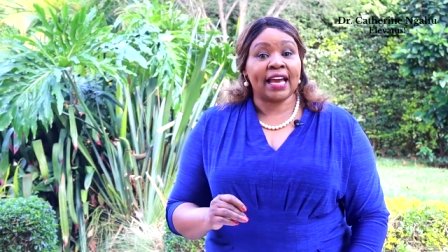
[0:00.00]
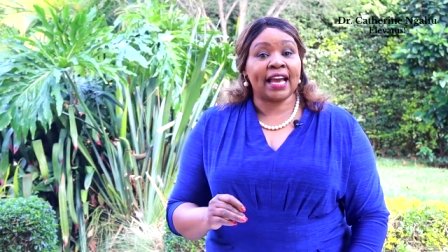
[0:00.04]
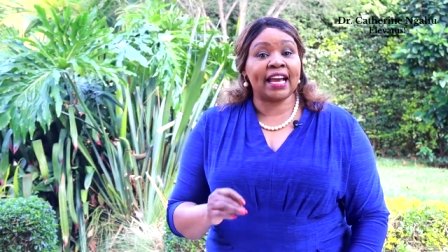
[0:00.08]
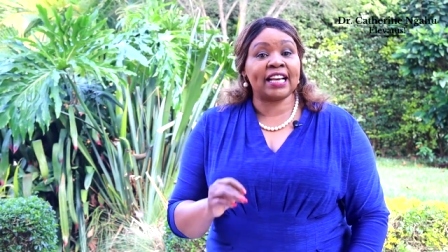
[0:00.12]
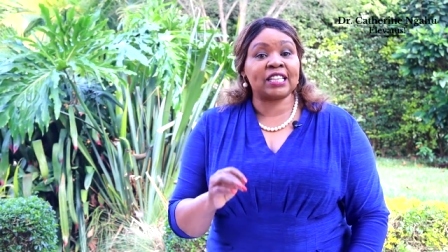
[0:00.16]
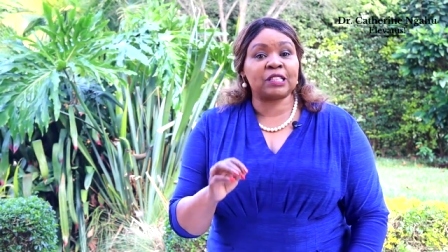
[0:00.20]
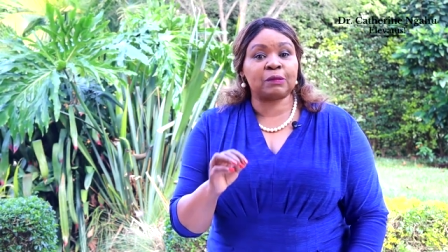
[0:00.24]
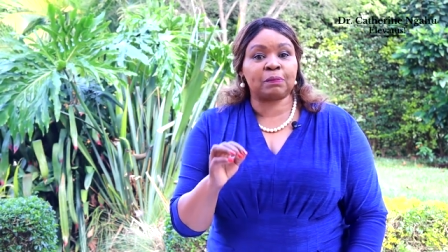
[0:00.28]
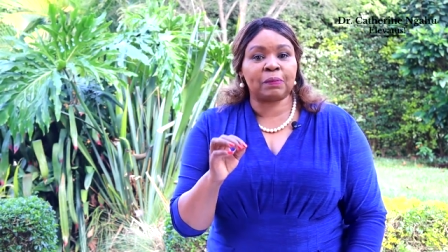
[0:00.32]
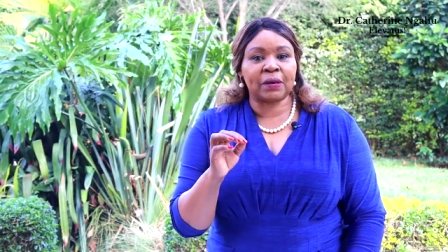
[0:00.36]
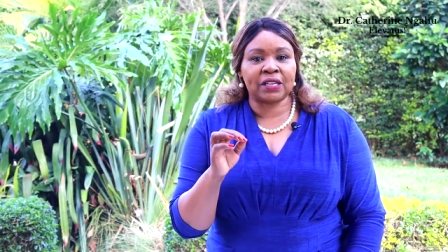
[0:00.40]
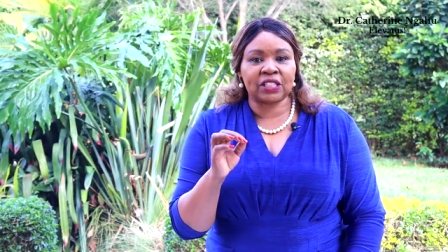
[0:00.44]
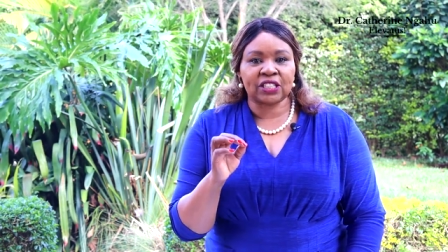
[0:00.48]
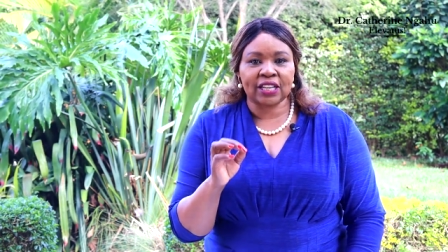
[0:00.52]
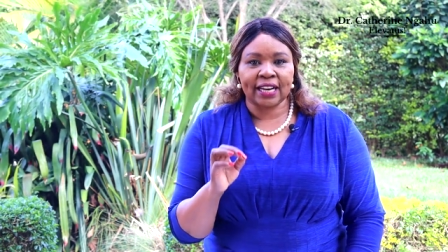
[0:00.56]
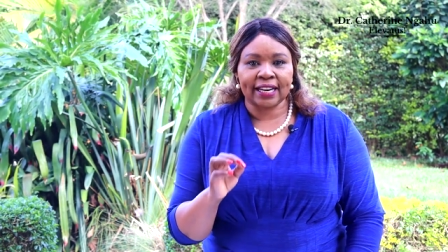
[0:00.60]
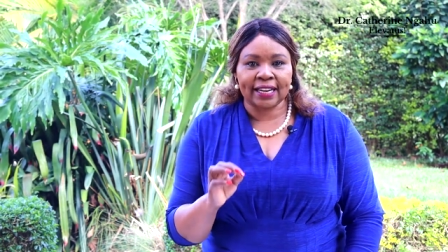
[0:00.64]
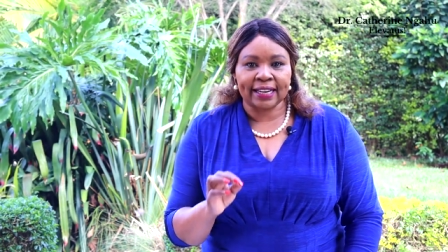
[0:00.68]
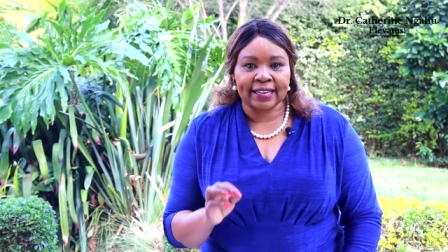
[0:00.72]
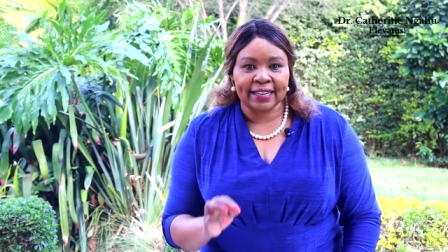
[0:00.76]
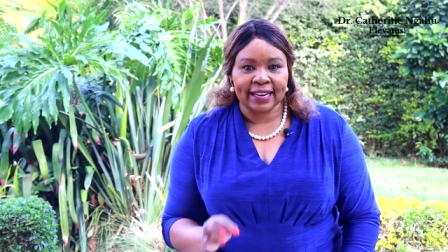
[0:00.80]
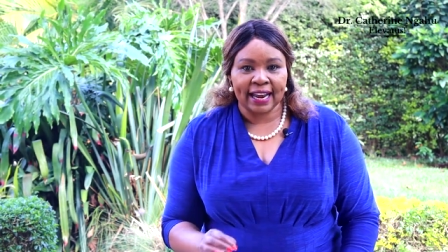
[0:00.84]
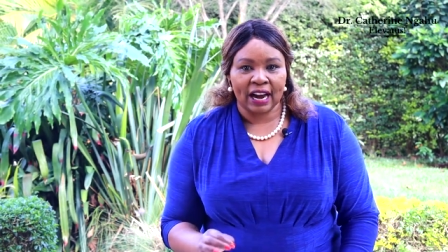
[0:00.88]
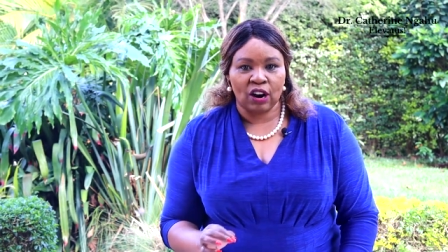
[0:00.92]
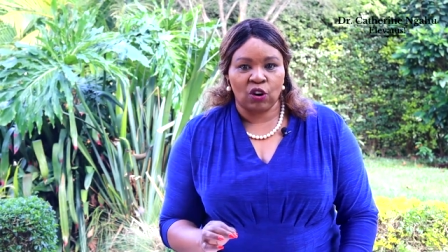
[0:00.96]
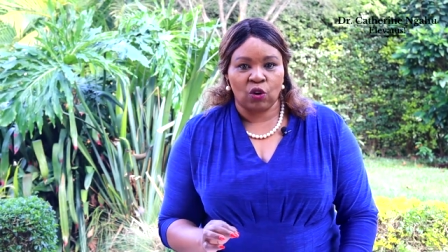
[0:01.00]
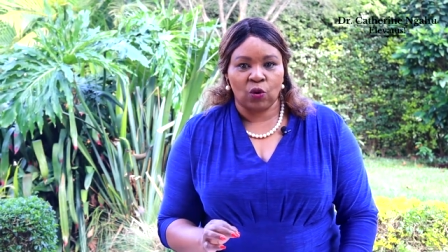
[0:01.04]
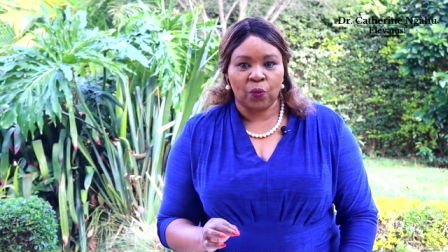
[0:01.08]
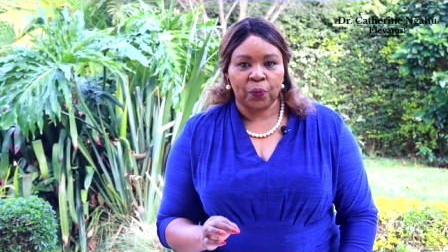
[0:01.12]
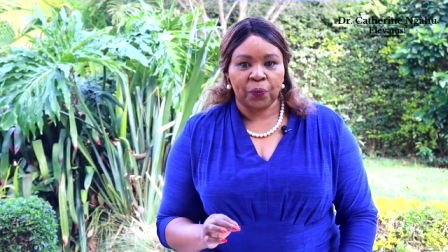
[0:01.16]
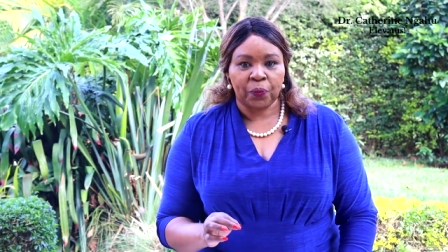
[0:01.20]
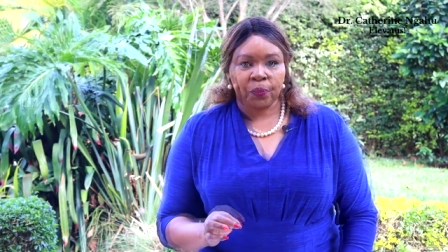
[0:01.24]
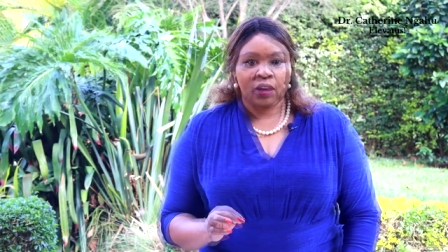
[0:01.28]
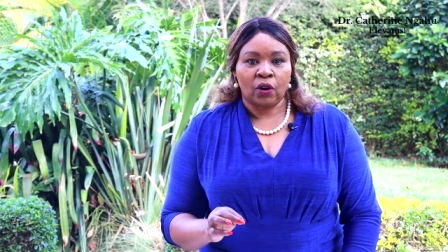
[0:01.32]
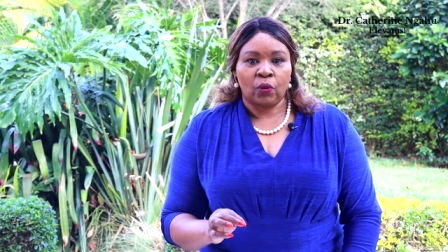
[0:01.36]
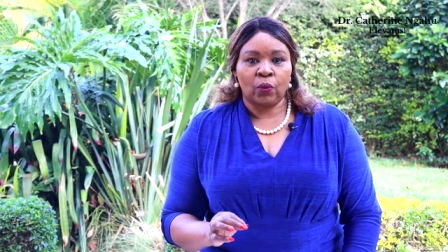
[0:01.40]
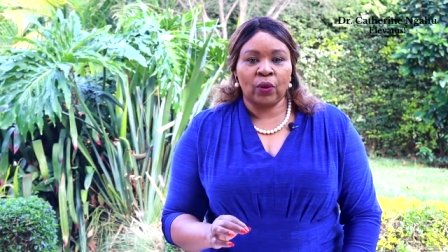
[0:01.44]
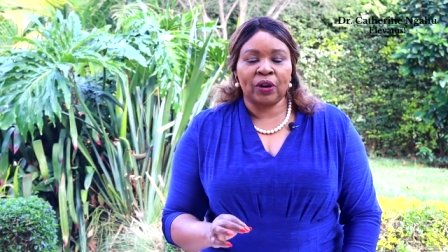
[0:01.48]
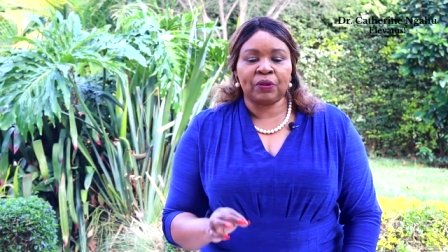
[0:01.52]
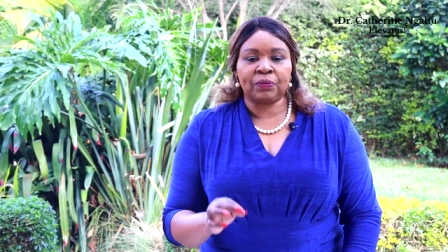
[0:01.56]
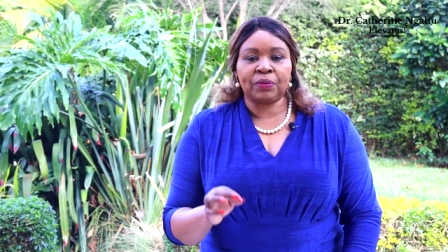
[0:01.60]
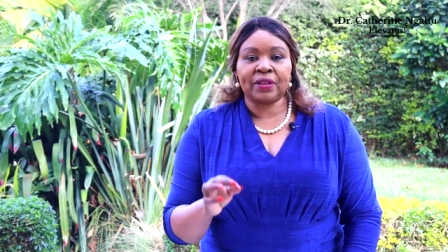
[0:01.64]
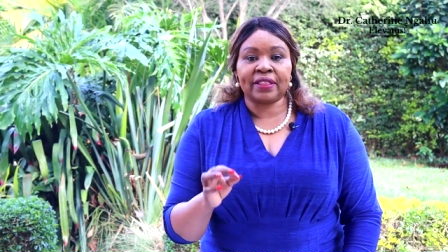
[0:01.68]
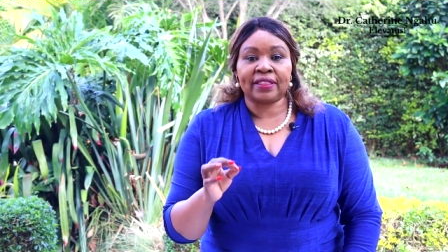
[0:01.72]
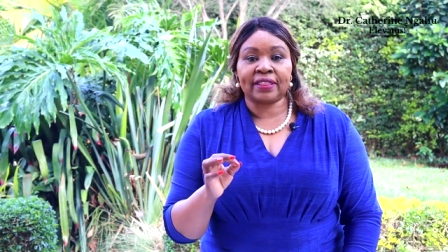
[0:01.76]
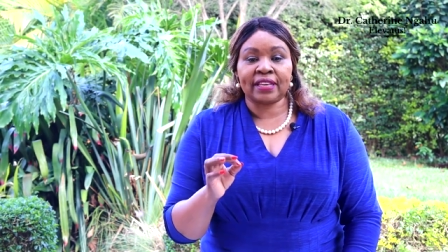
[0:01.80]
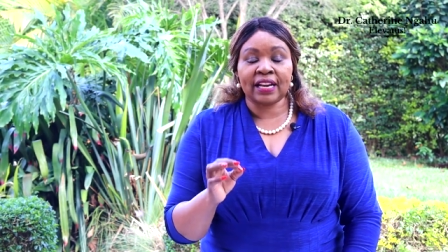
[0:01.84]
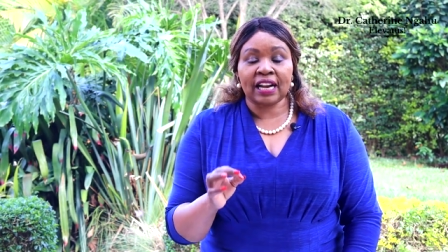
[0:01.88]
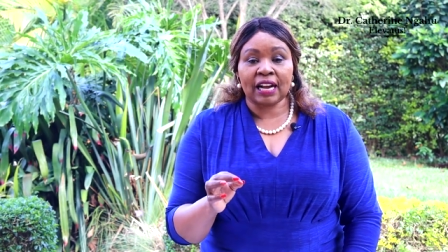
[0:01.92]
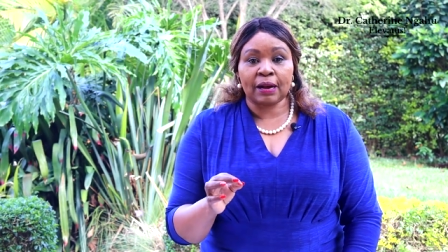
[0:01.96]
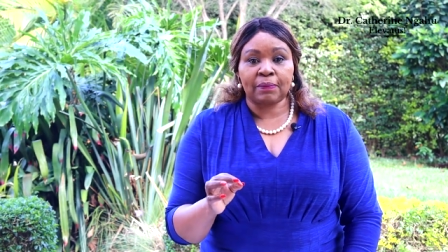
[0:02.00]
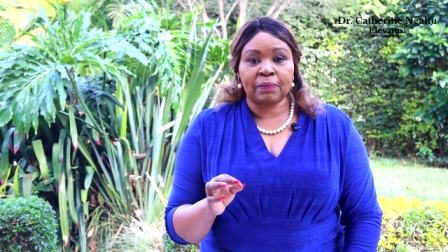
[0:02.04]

especially now when we think